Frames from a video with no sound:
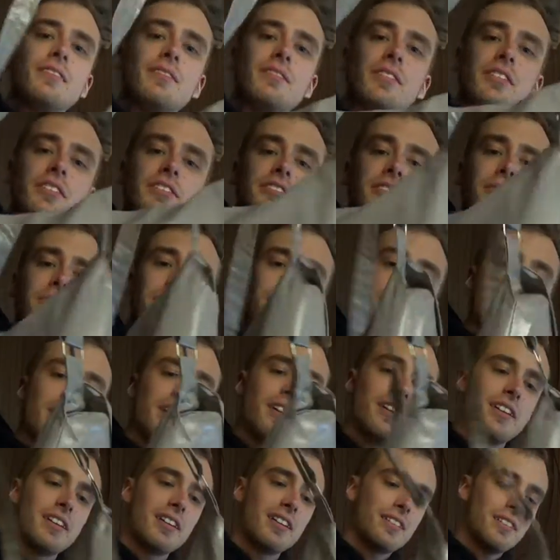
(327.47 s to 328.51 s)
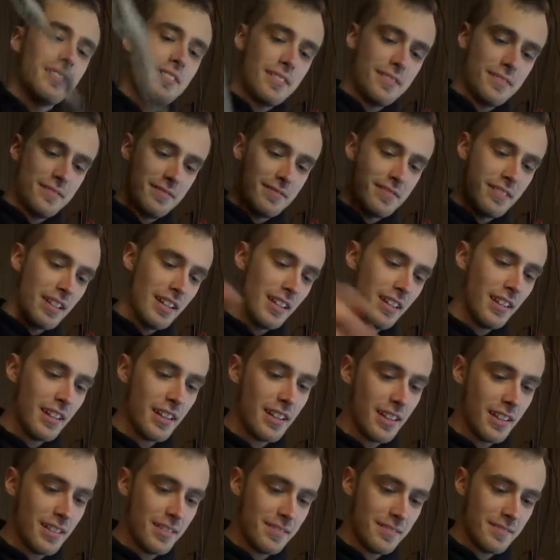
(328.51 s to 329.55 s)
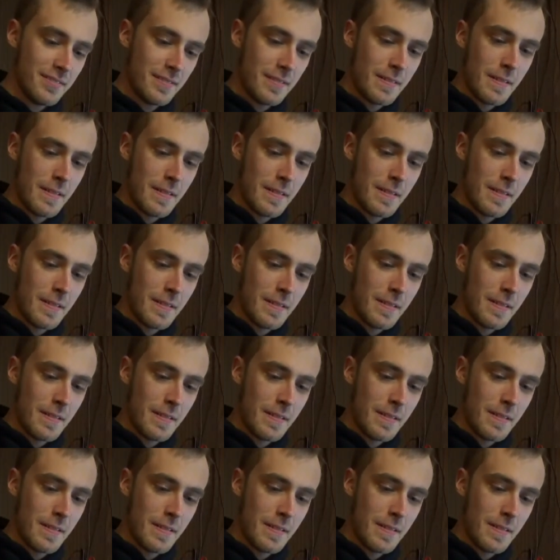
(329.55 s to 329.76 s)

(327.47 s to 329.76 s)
Really simple carrier. I like it